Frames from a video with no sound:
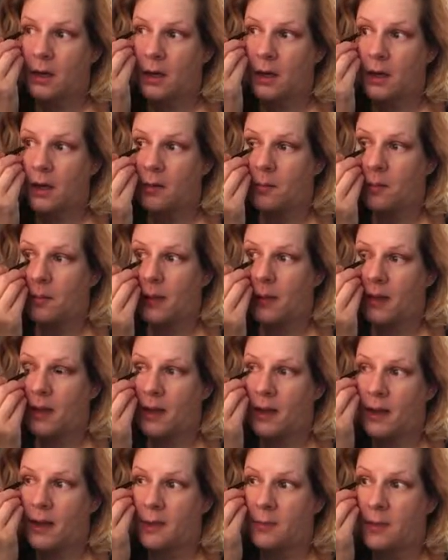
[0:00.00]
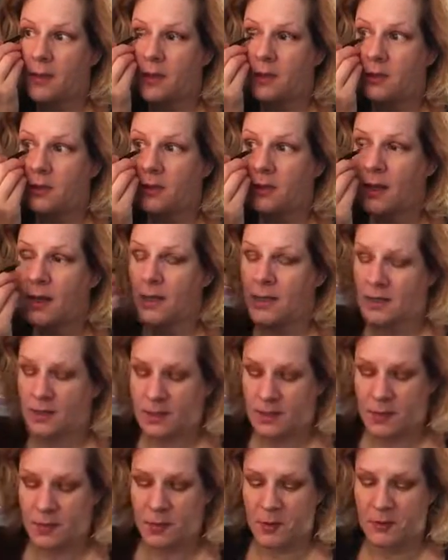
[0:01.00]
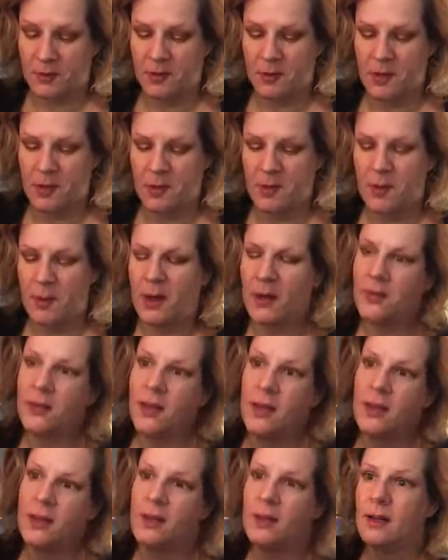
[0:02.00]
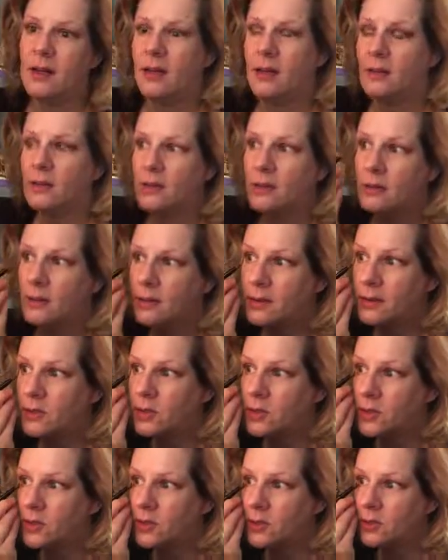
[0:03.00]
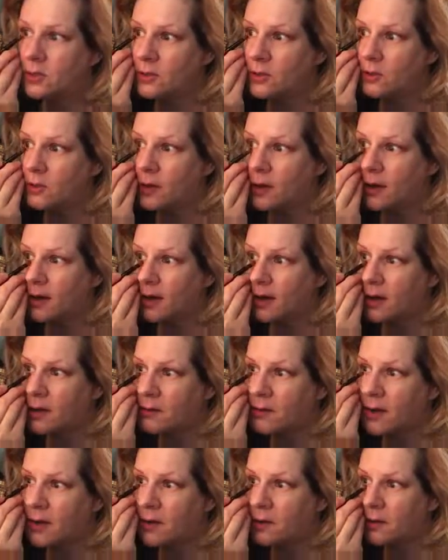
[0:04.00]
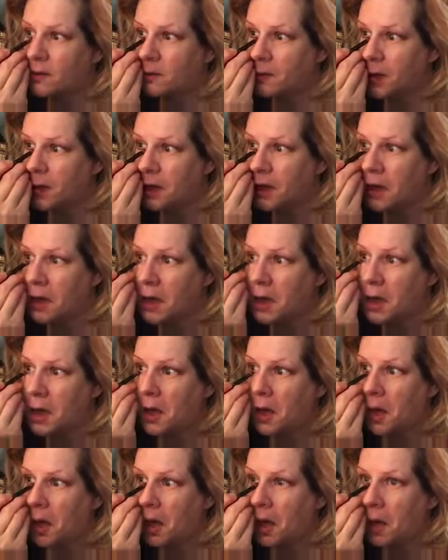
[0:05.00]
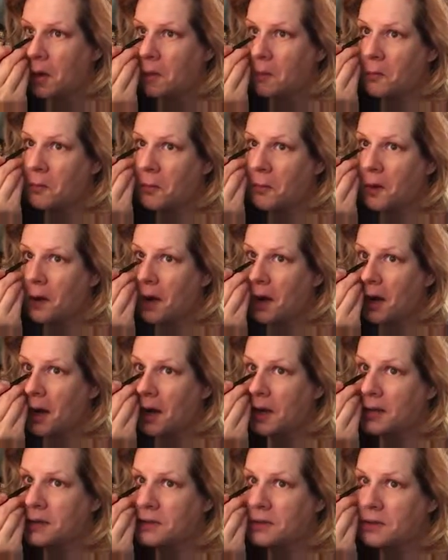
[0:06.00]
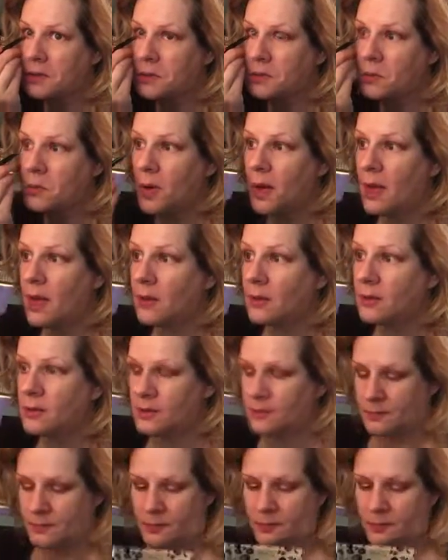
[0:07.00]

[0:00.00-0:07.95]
And I am going to do that in a separate video, but I thought, you know, let's just do a quick get ready with me for eyes as well.